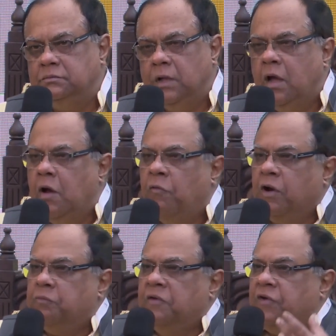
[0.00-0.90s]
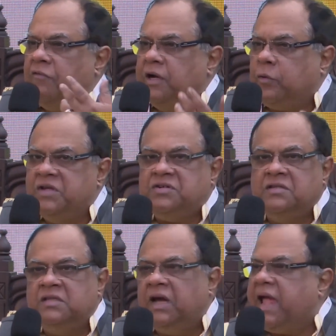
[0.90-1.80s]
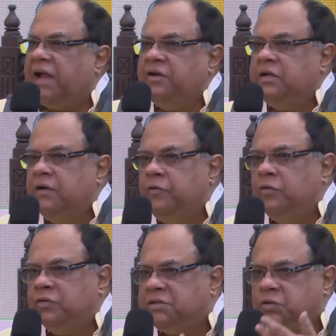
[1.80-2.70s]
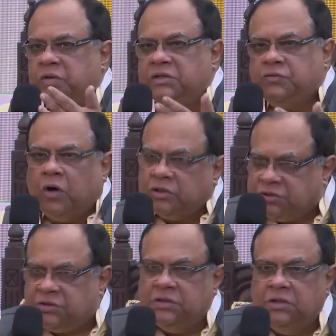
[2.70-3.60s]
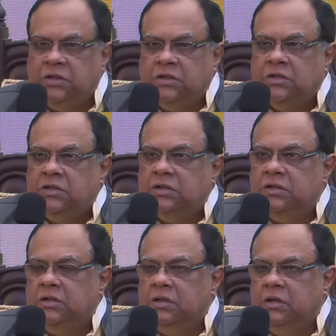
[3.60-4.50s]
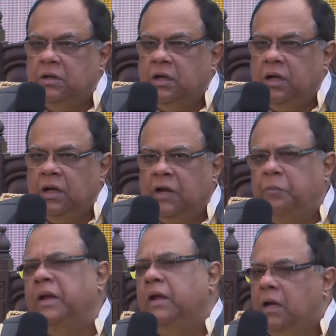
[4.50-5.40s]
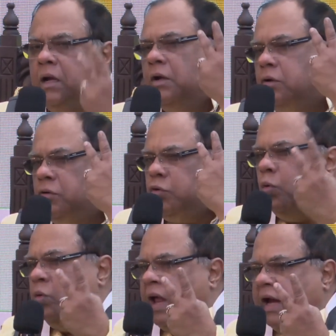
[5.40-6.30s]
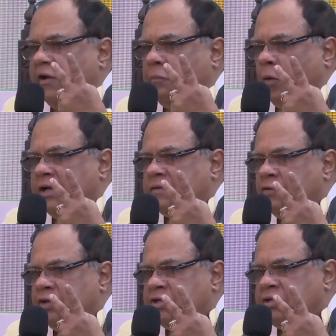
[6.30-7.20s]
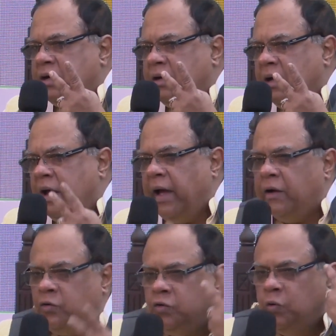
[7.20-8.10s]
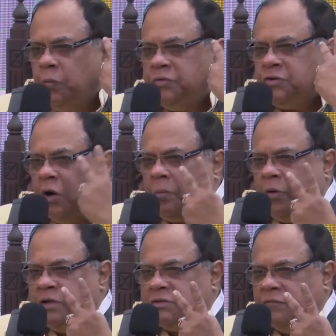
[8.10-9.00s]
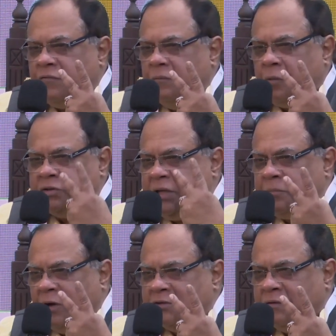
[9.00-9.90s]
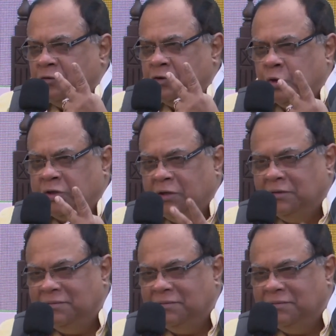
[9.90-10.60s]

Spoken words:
One of my favorite questions in the CAT interview to the students was, give me 2 negative points of Yudhishthir and 2 strong points of positive points of Duryodhan.